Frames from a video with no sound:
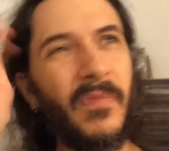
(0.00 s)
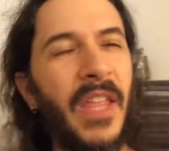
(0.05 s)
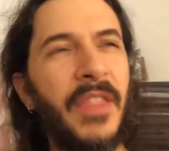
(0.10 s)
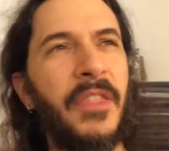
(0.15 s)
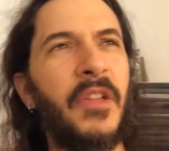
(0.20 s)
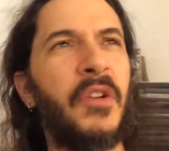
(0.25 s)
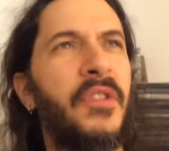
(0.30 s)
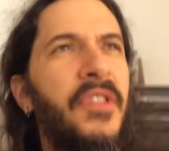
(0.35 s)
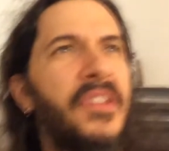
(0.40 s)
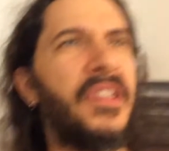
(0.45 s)

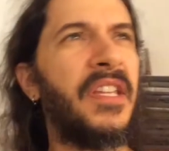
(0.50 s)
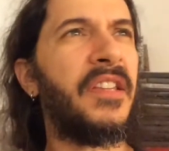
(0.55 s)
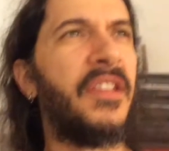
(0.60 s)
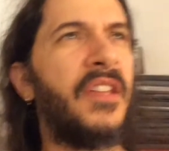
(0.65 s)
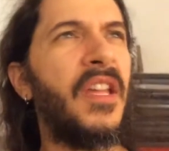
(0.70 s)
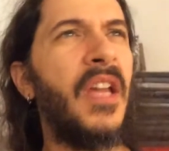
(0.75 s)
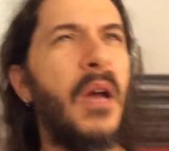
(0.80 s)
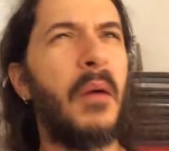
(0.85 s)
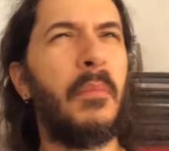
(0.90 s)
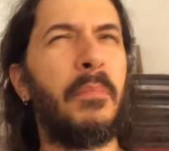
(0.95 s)
There's
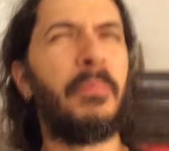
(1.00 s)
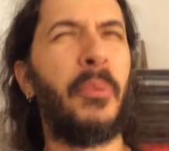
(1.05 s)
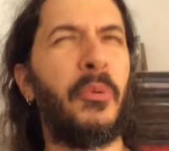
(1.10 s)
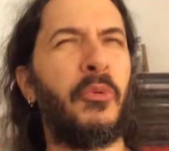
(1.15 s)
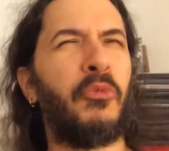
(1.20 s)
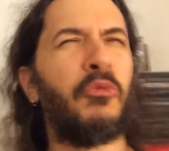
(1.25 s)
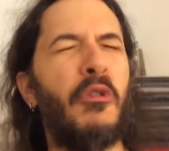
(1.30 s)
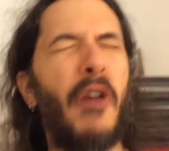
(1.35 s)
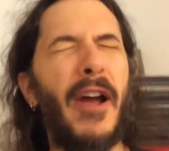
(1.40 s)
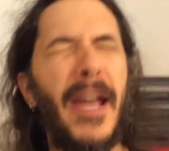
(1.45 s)
this
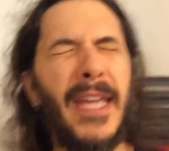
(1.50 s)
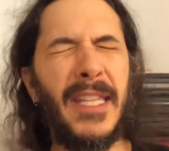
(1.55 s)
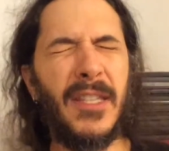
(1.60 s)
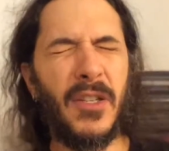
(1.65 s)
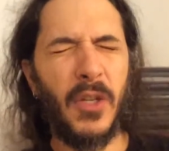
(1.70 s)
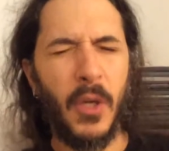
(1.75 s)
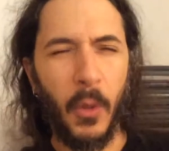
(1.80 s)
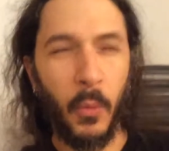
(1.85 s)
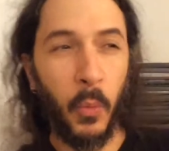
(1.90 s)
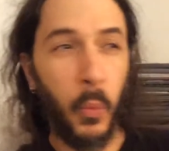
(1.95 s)

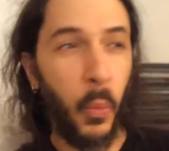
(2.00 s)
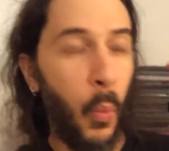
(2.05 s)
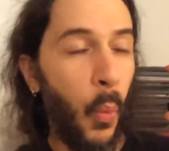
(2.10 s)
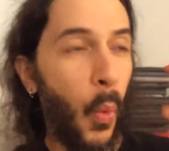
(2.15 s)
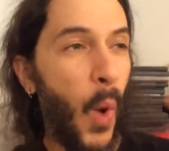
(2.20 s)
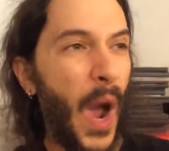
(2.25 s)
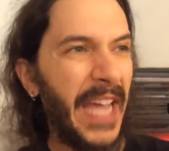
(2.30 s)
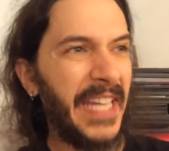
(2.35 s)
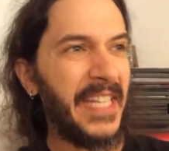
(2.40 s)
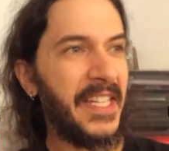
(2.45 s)
bright
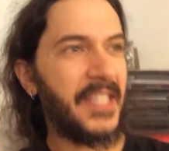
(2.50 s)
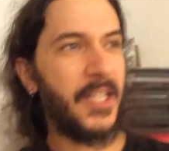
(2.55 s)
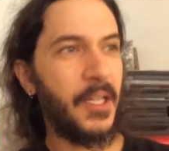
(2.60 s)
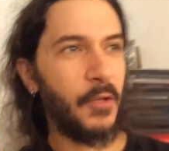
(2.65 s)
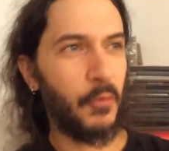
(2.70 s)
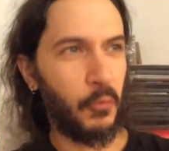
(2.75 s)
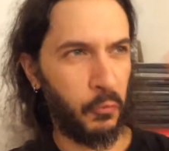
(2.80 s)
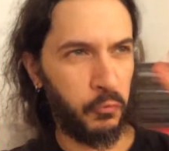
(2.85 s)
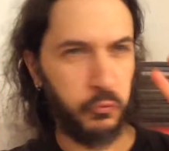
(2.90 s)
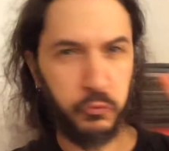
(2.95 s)
white
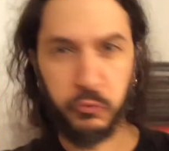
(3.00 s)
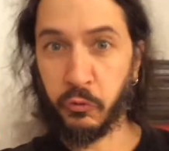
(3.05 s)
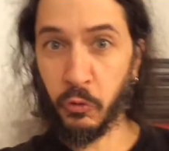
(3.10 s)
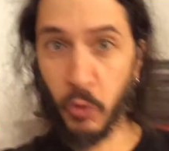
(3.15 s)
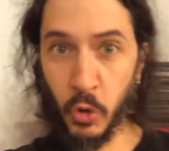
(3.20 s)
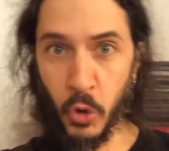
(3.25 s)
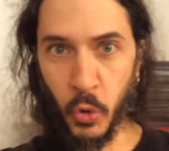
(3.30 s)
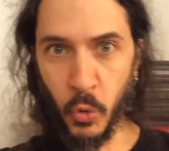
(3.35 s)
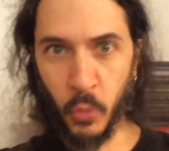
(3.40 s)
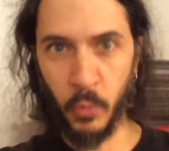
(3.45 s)

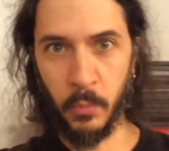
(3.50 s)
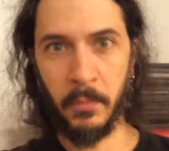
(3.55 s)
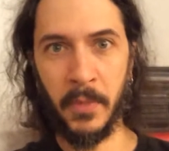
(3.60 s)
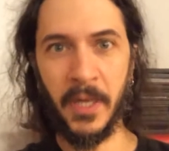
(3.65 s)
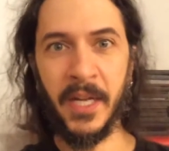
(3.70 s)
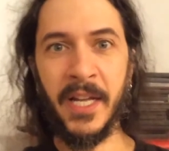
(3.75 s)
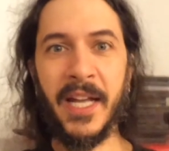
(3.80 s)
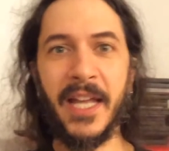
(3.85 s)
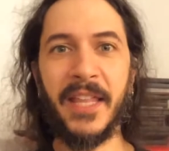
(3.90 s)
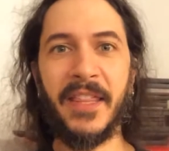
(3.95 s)
room
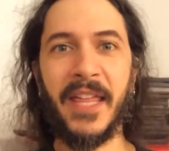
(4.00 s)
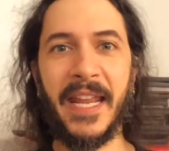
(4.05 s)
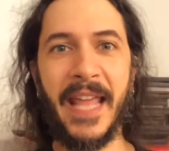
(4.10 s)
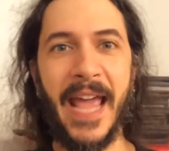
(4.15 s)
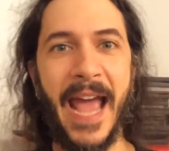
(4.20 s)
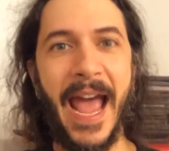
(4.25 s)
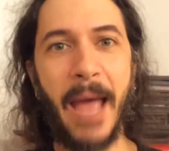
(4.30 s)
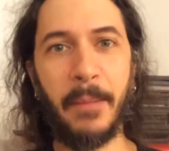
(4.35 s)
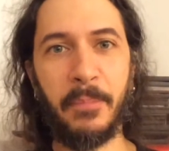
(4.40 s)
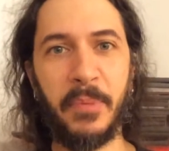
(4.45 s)
that
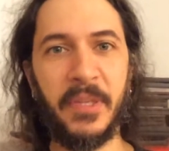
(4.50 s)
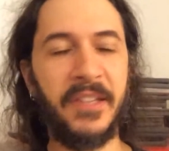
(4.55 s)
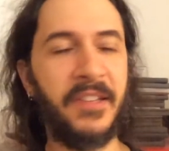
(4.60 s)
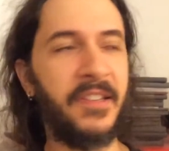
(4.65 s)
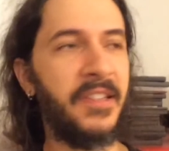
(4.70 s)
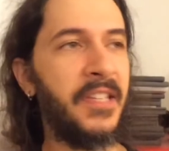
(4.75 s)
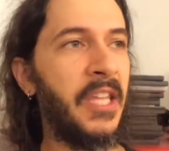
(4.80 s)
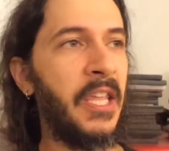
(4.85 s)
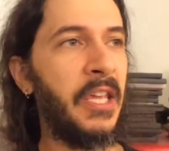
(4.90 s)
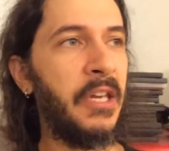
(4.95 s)

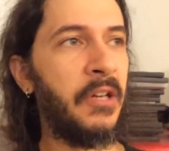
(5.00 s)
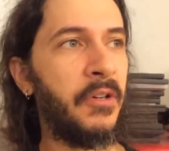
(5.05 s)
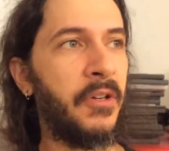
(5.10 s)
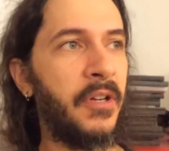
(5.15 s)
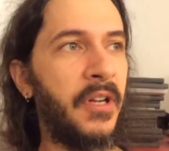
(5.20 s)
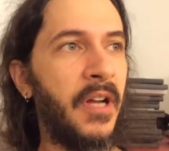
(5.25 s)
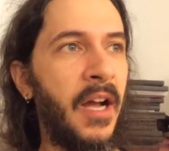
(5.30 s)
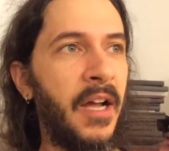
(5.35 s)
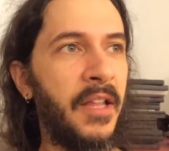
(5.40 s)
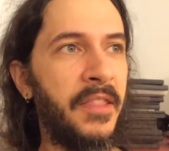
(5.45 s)
happens
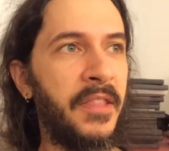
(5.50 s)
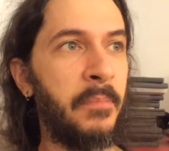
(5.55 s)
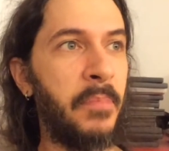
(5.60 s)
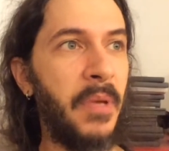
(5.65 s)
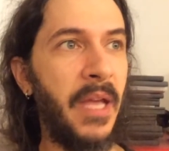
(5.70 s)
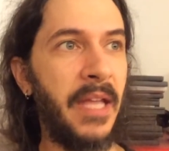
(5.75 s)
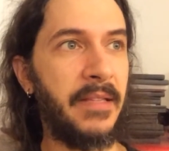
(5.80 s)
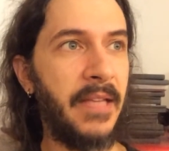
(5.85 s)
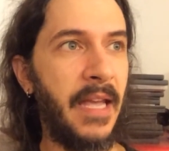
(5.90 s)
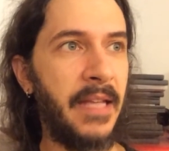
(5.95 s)
near at
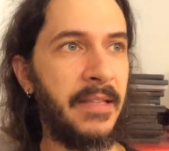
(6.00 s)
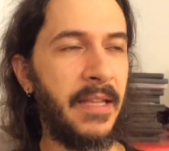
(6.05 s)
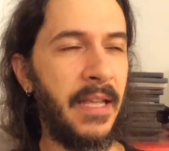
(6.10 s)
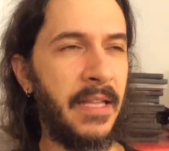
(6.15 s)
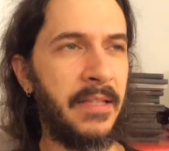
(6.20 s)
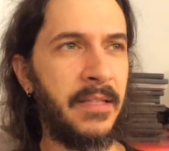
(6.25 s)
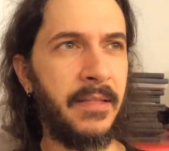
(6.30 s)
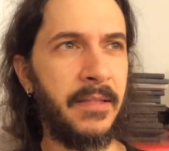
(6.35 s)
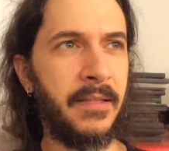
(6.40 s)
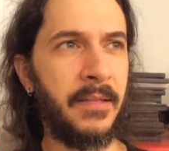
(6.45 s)

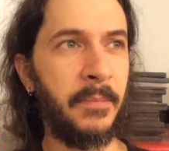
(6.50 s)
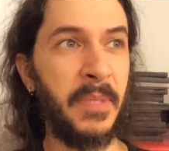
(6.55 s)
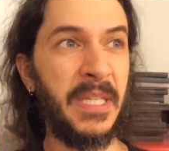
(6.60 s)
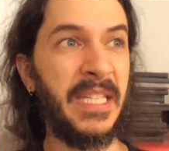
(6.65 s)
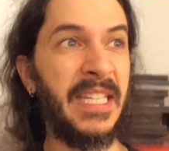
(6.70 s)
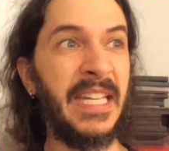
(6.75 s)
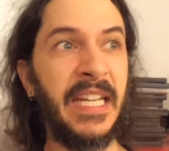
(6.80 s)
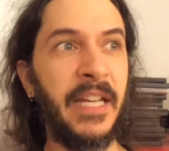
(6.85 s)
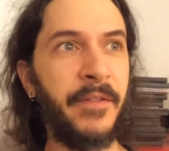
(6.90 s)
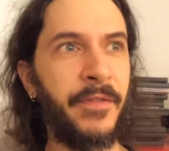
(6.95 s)
the
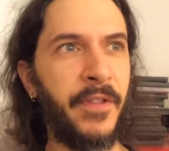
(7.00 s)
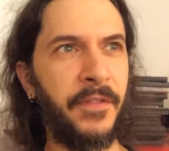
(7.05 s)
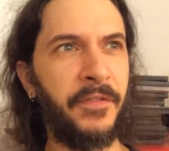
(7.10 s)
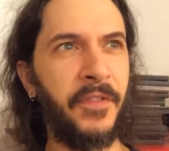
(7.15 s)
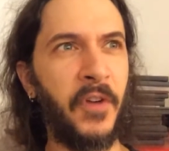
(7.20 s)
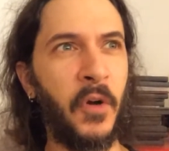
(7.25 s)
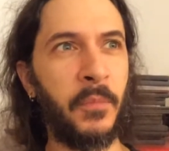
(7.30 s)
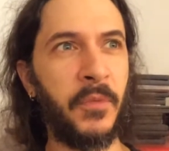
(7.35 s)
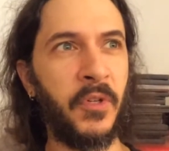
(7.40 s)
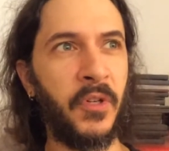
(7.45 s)
beginning of the
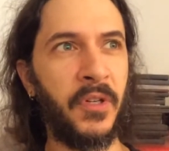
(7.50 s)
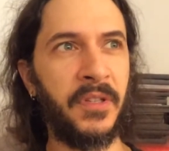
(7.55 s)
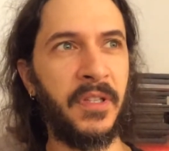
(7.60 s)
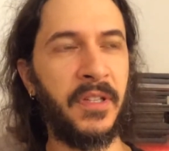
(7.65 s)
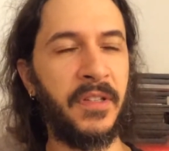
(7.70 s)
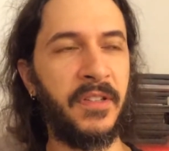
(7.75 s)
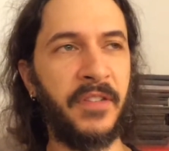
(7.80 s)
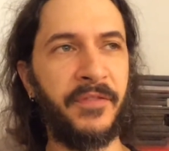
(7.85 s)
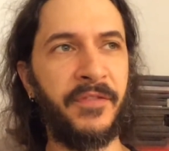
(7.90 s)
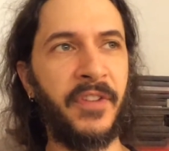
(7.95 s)
film during
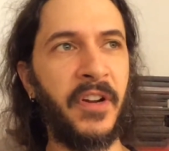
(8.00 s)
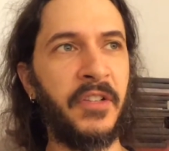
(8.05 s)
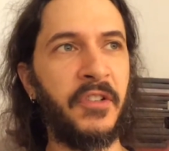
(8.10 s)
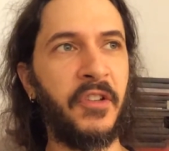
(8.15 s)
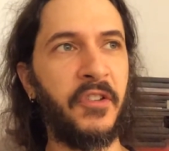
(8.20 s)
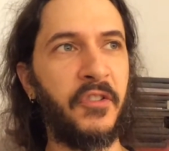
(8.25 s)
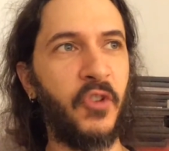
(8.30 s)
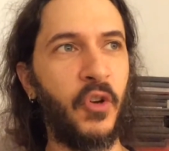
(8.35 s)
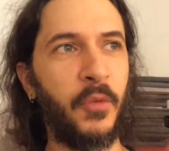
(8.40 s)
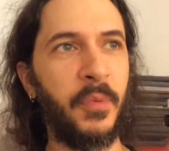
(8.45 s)
this very
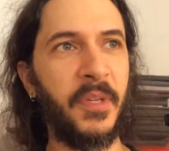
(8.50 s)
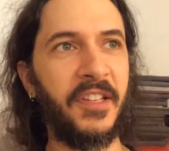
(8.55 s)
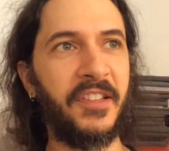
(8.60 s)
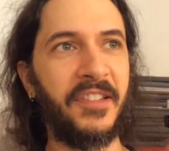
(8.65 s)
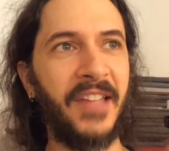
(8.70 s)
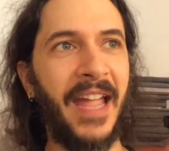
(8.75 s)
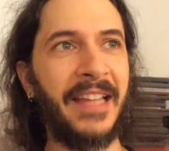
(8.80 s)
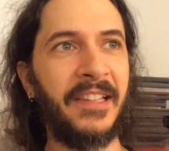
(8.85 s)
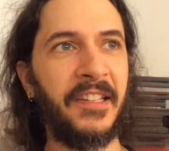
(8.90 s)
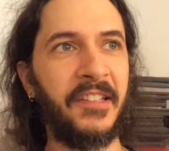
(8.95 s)
disturbing
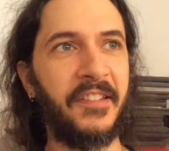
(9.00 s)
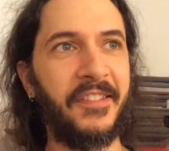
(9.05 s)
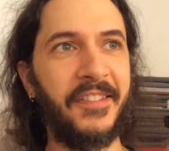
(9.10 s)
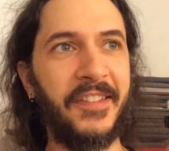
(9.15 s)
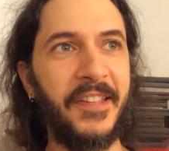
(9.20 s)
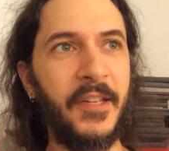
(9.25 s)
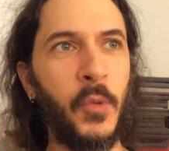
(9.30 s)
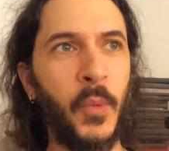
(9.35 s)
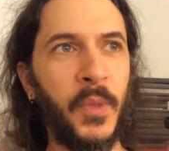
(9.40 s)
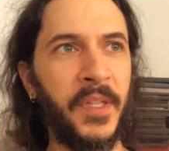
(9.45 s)
silent
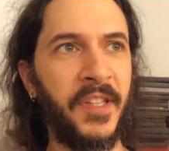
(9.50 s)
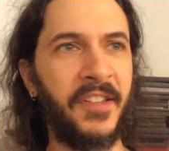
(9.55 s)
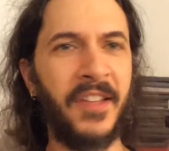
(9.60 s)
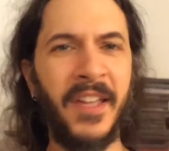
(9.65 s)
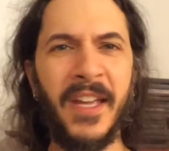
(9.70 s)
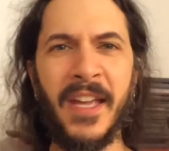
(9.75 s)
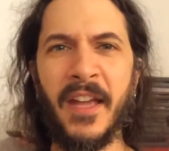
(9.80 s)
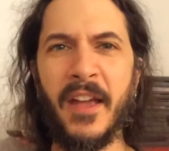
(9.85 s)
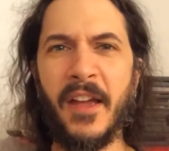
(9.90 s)
sequence.